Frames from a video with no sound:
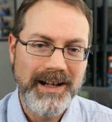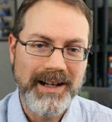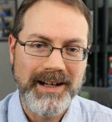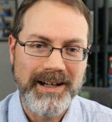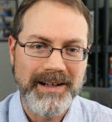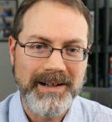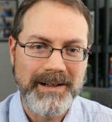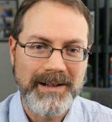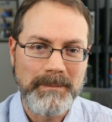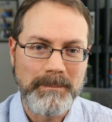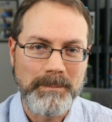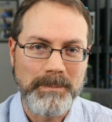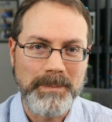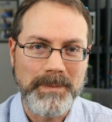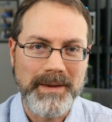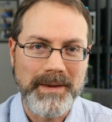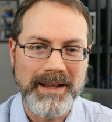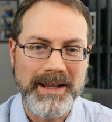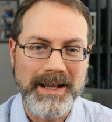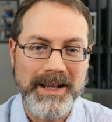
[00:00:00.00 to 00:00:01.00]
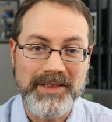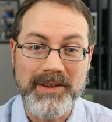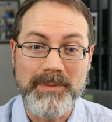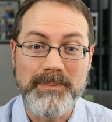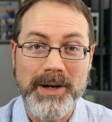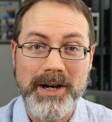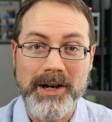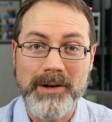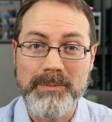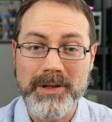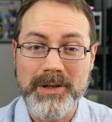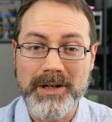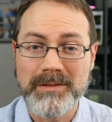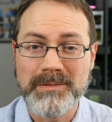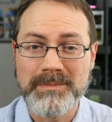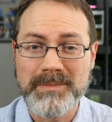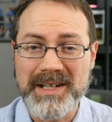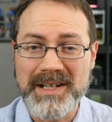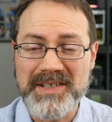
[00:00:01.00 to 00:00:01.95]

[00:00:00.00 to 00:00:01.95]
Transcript: at the bare minimum,